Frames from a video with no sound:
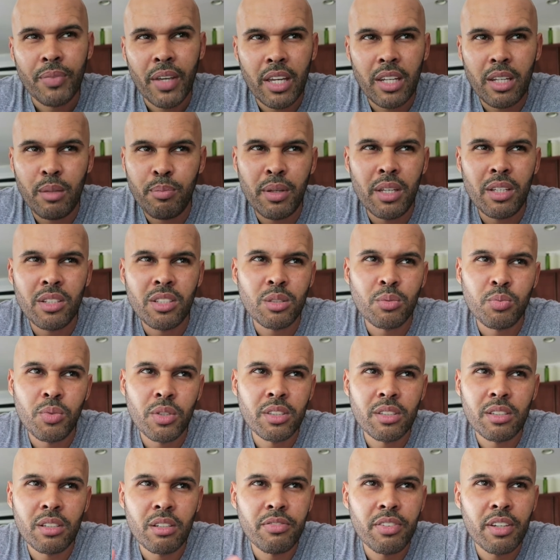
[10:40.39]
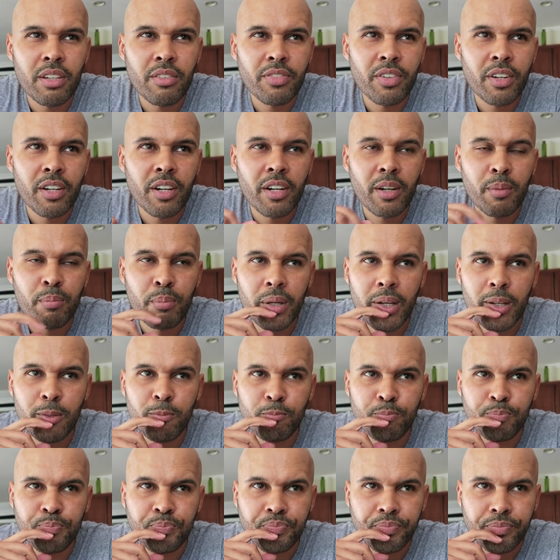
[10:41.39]
ADP just wasn't a fit for her,
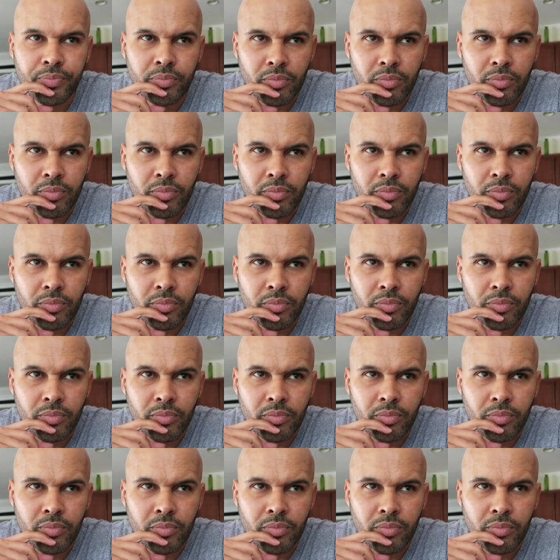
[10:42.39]
but